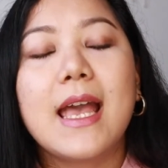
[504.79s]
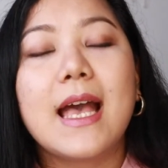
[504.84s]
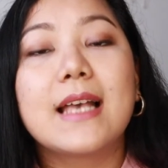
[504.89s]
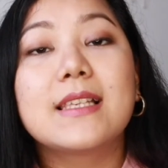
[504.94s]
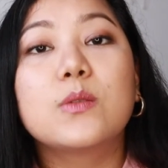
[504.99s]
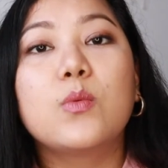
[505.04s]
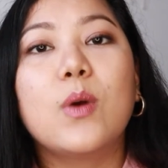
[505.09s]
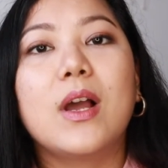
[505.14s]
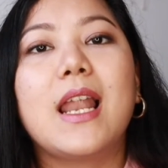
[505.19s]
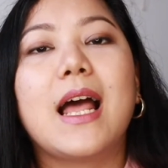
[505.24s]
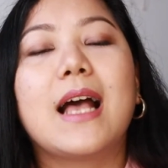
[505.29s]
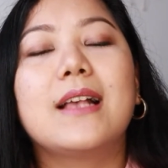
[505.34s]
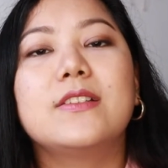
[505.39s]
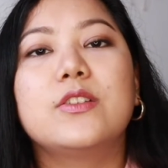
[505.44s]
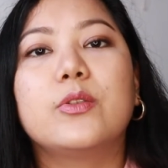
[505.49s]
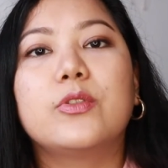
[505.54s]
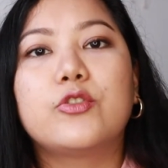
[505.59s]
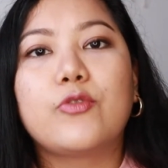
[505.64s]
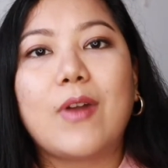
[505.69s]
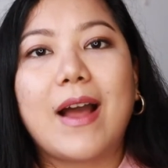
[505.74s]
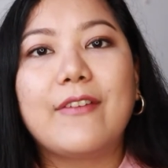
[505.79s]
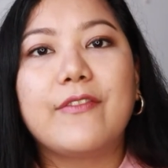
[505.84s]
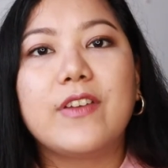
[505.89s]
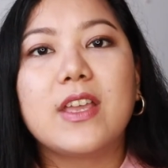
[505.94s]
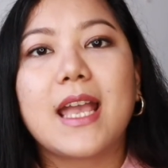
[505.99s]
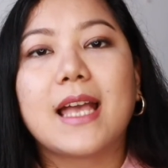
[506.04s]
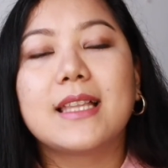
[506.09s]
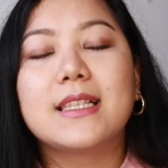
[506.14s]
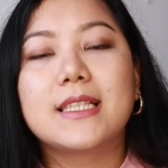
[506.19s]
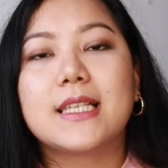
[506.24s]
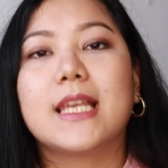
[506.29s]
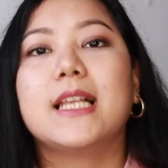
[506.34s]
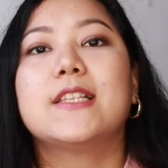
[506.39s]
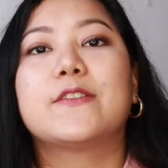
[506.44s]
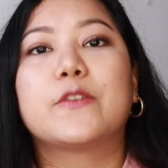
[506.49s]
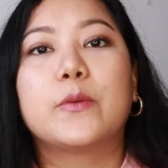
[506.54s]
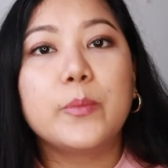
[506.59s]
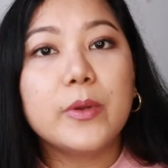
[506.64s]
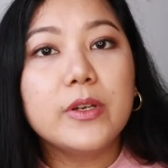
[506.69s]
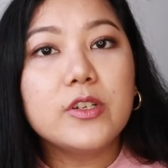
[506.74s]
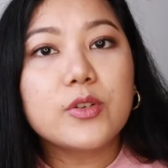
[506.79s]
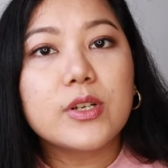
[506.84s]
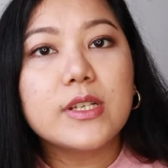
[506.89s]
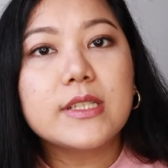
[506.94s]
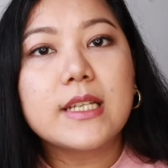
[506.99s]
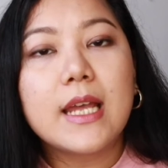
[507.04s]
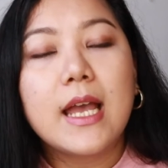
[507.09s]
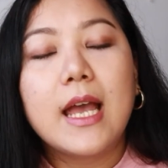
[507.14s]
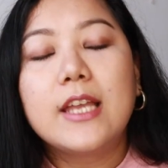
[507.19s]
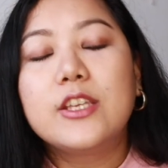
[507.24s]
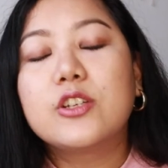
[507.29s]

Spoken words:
as well as your traffic and sales from Pinterest,